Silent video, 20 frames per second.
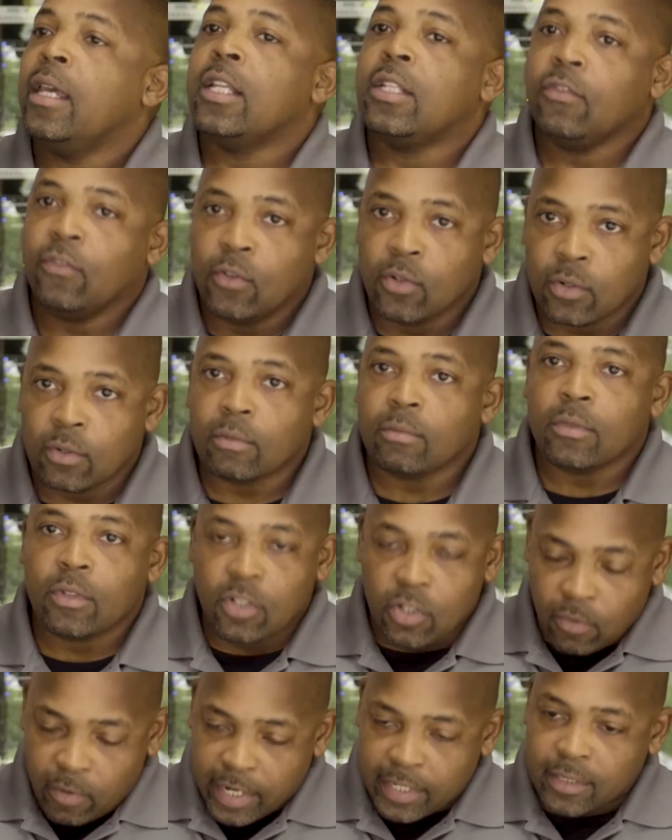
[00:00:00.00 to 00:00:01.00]
It's full
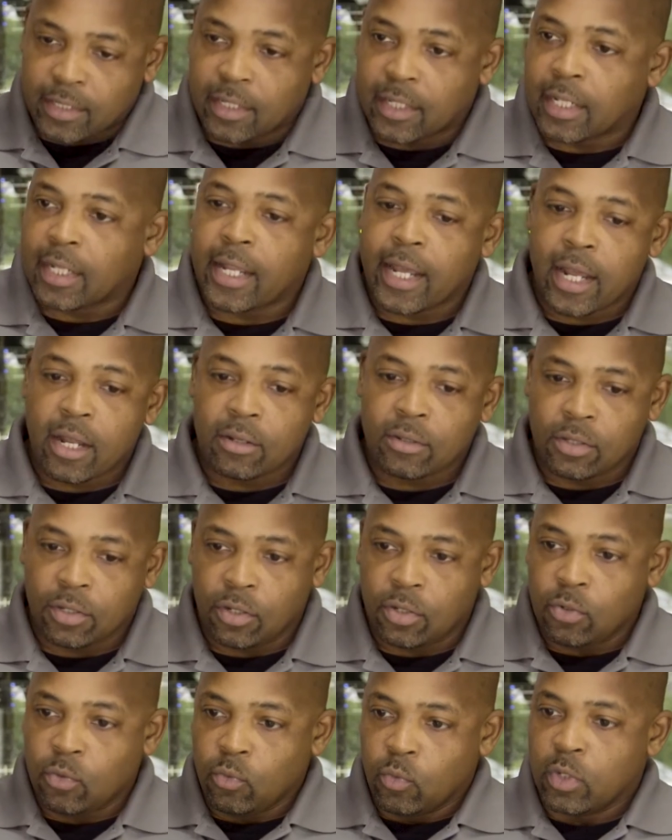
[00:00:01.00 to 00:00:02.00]
direct to the cloud. So
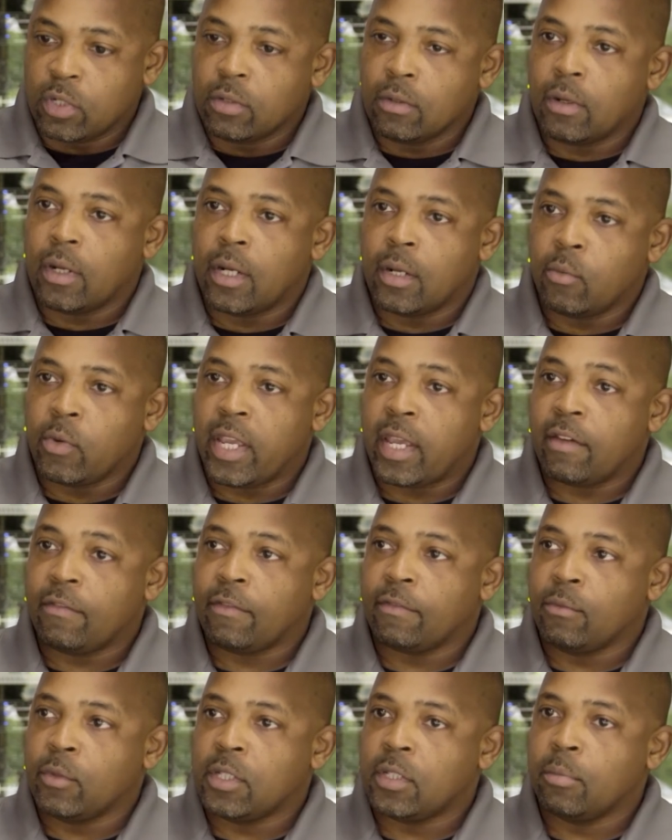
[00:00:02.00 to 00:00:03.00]
you will,
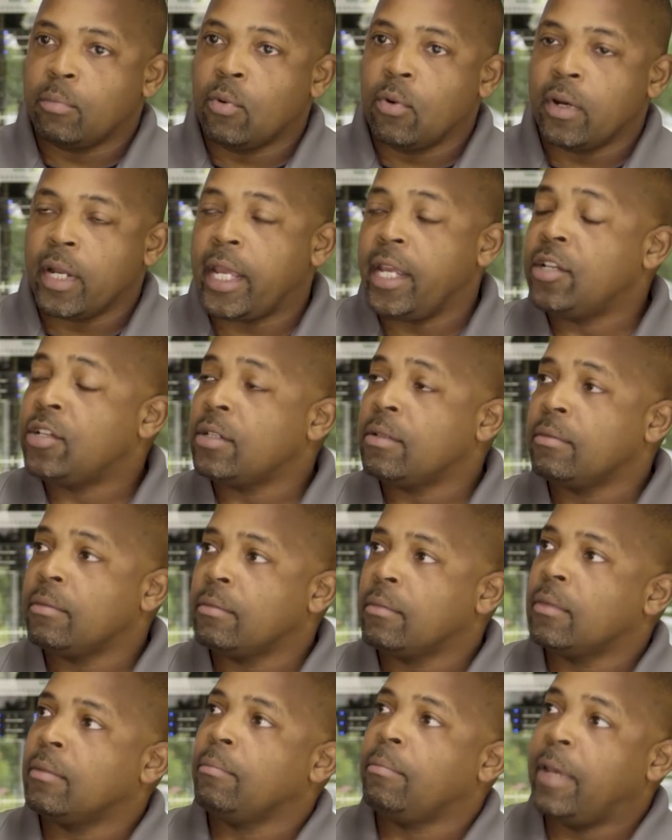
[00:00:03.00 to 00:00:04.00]
we support
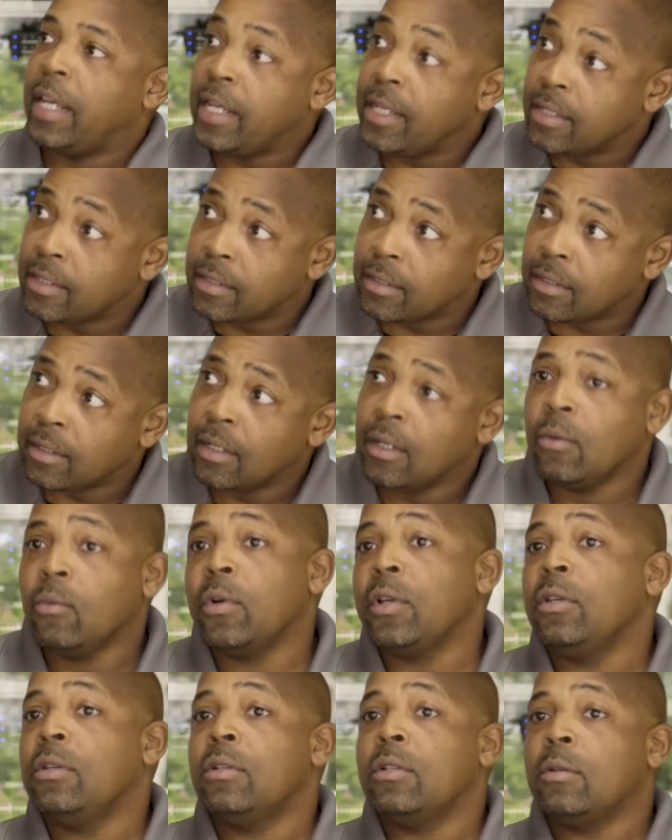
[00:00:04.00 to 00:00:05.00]
agent-based,
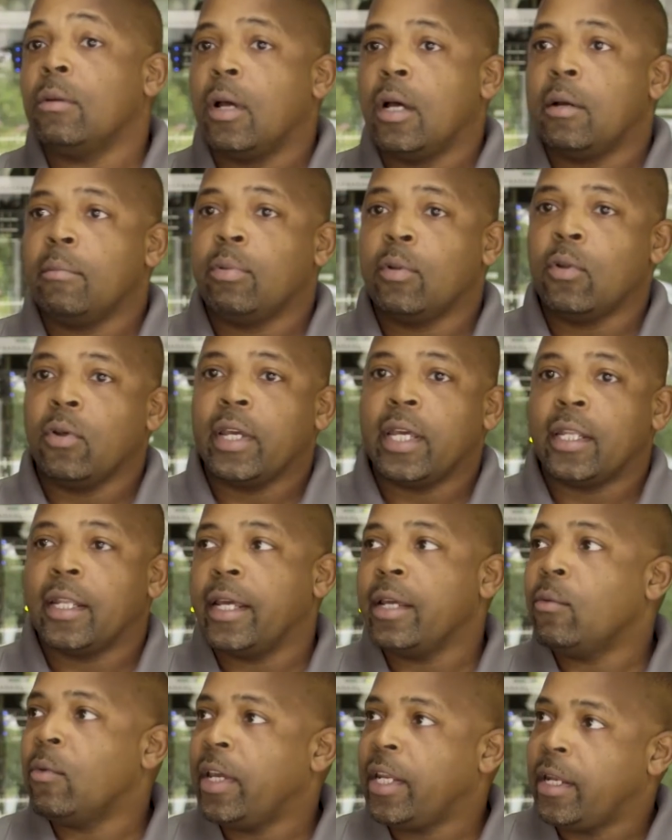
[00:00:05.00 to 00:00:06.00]
where you employ a
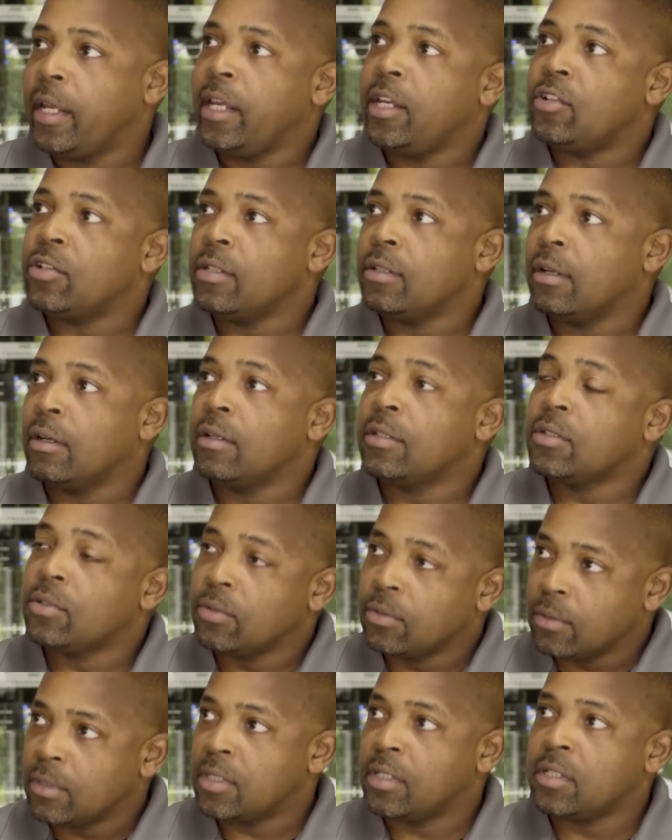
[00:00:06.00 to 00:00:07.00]
lightweight agent
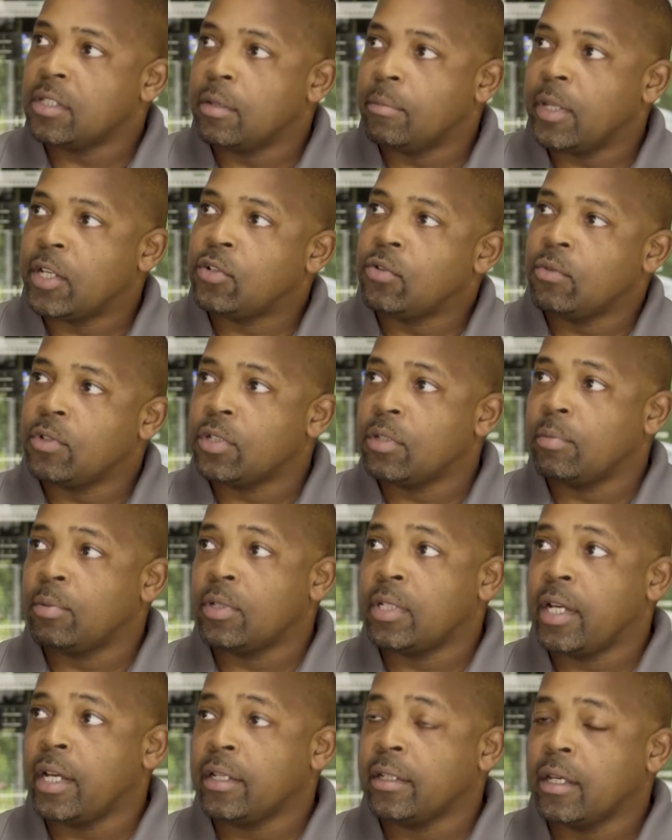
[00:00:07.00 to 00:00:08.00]
onto a system that you wish to
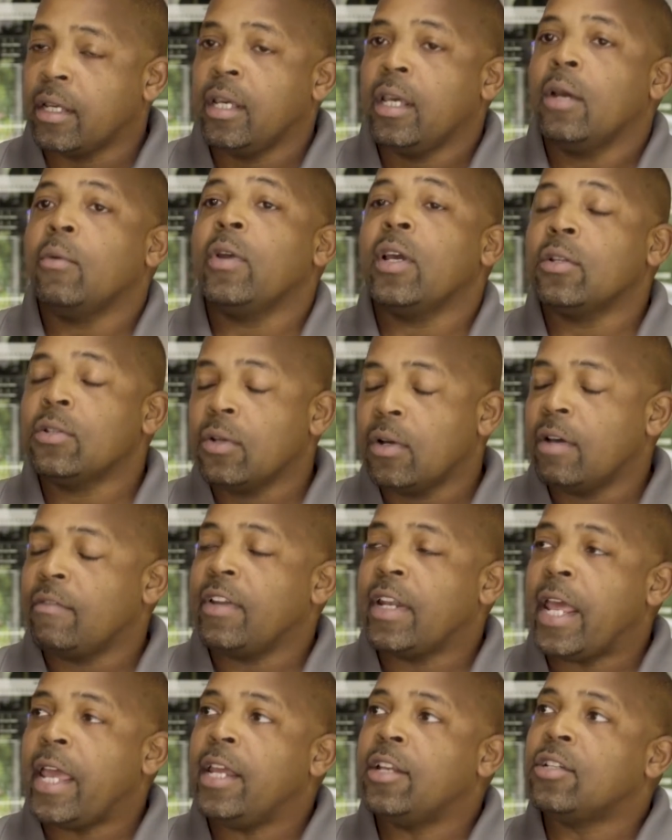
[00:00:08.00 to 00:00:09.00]
protect. Mm-hmm. We also have
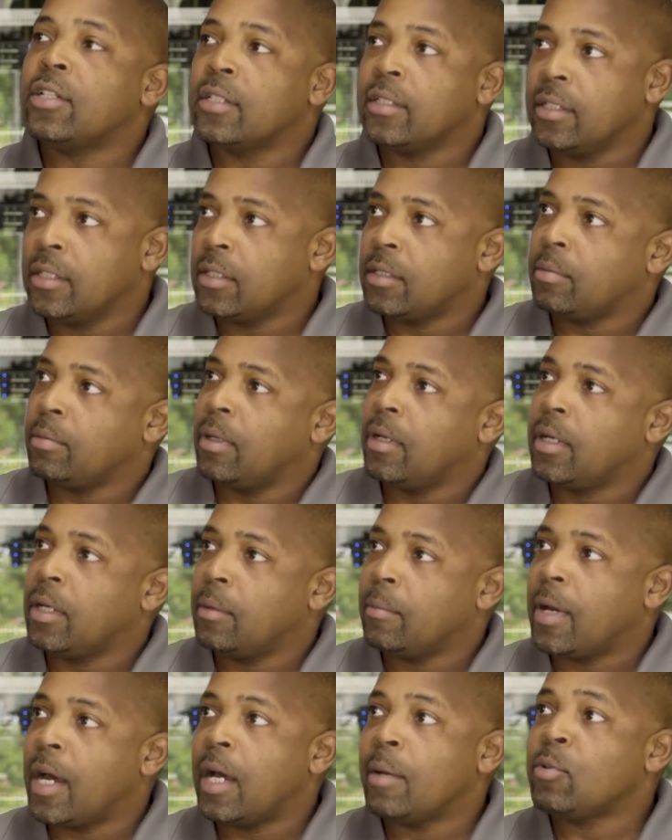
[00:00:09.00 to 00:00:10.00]
an agentless
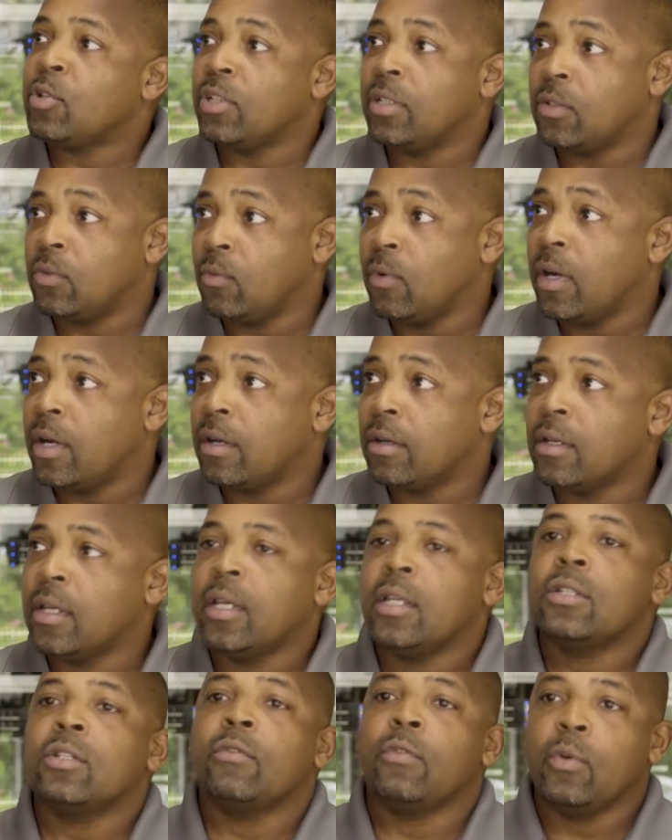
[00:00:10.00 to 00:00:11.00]
option as well.
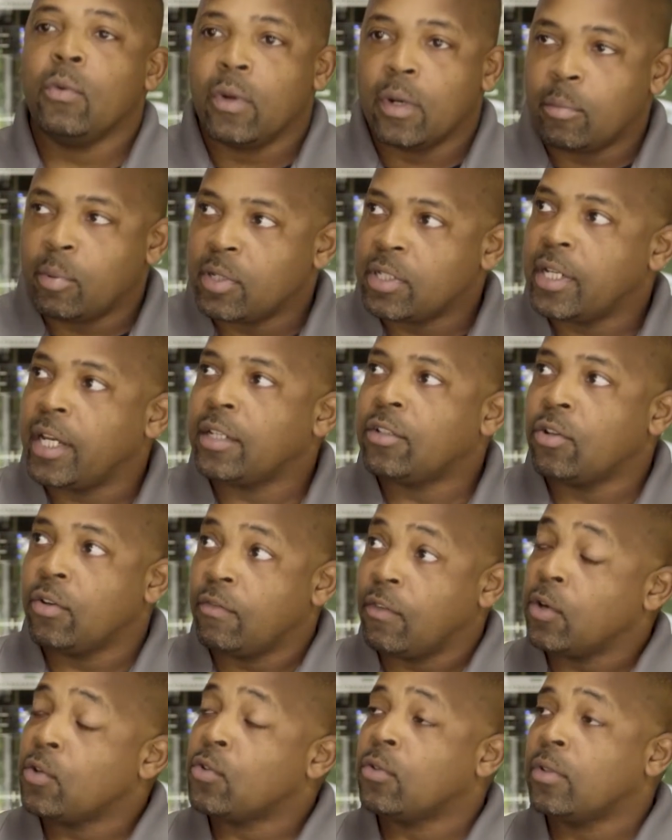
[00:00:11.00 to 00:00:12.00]
So if you want to protect your
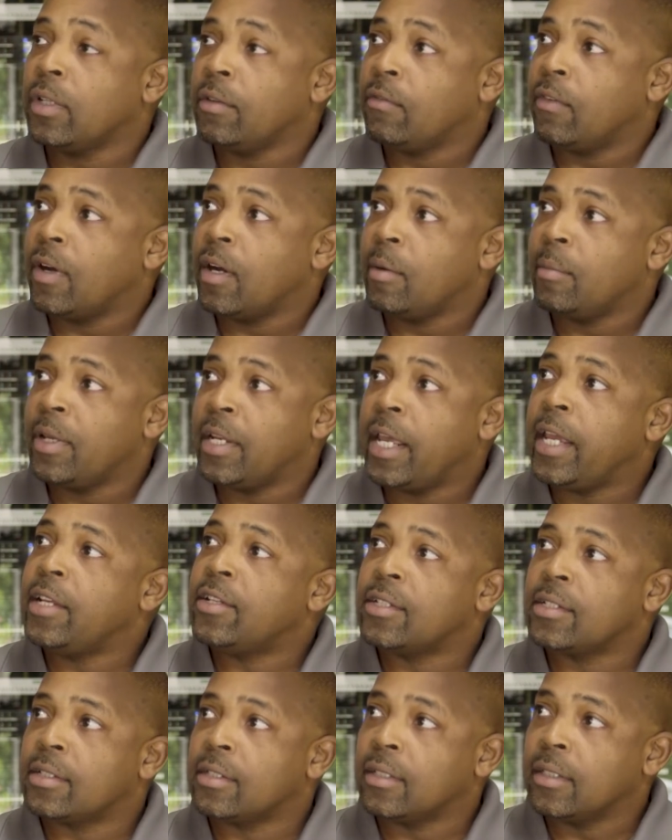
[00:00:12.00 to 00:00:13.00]
virtual environment
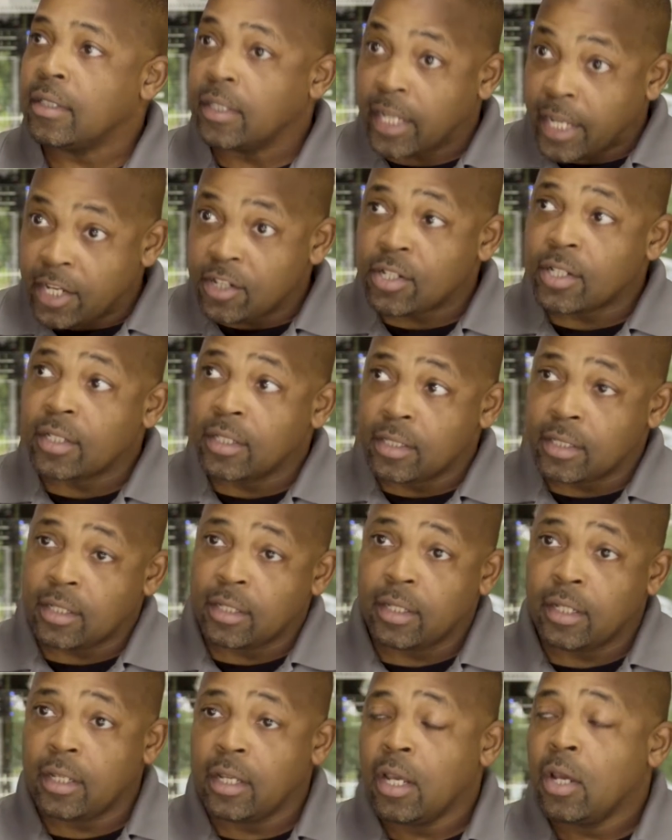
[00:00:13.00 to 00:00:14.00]

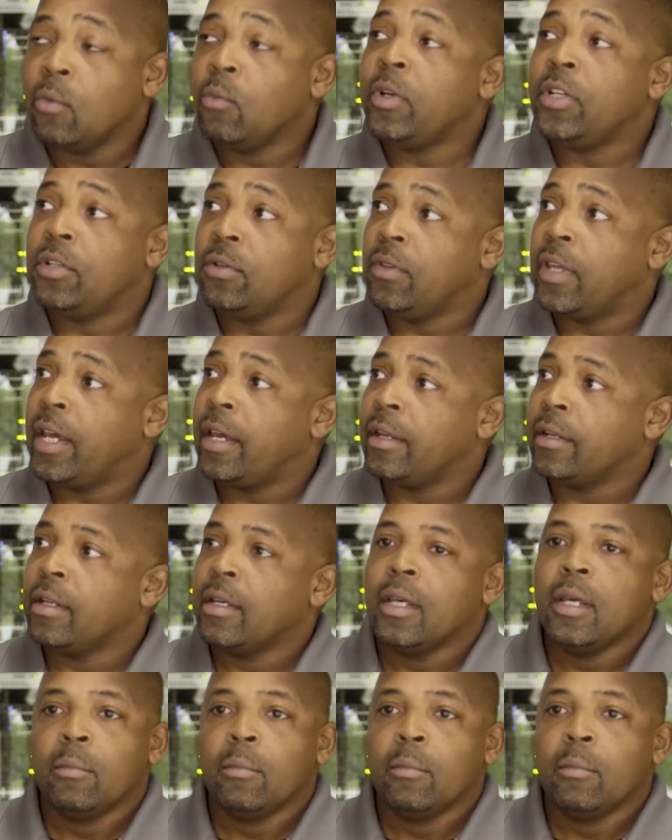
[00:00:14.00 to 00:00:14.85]
agentlessly, we do that.